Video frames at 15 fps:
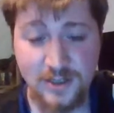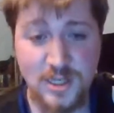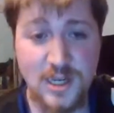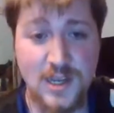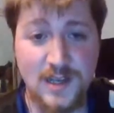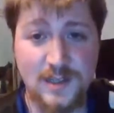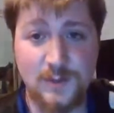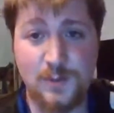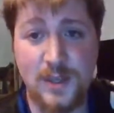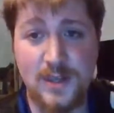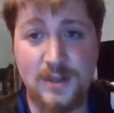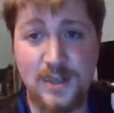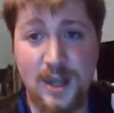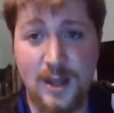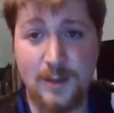a
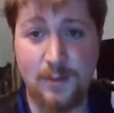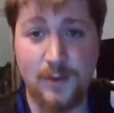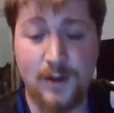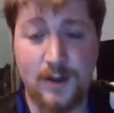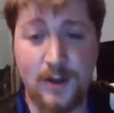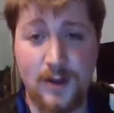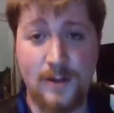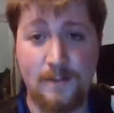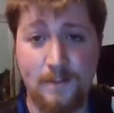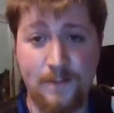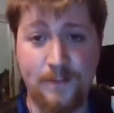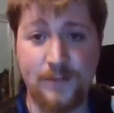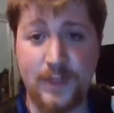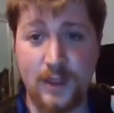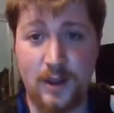GSP type
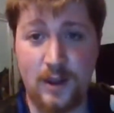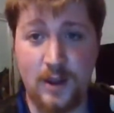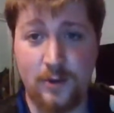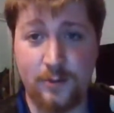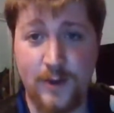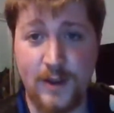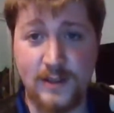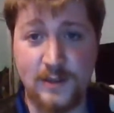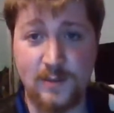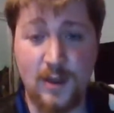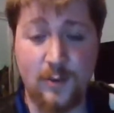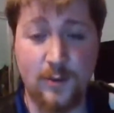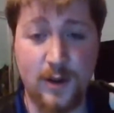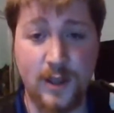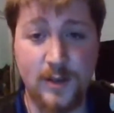
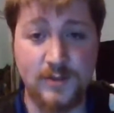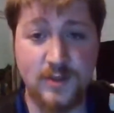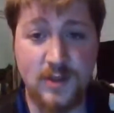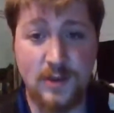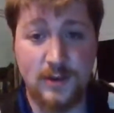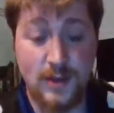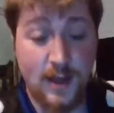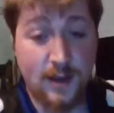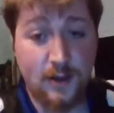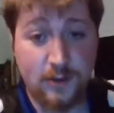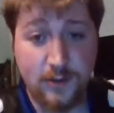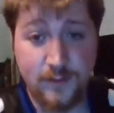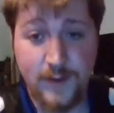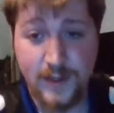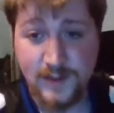resume when it comes to the title
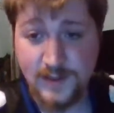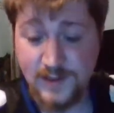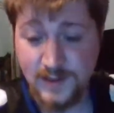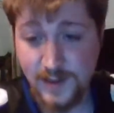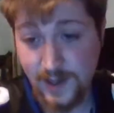defenses.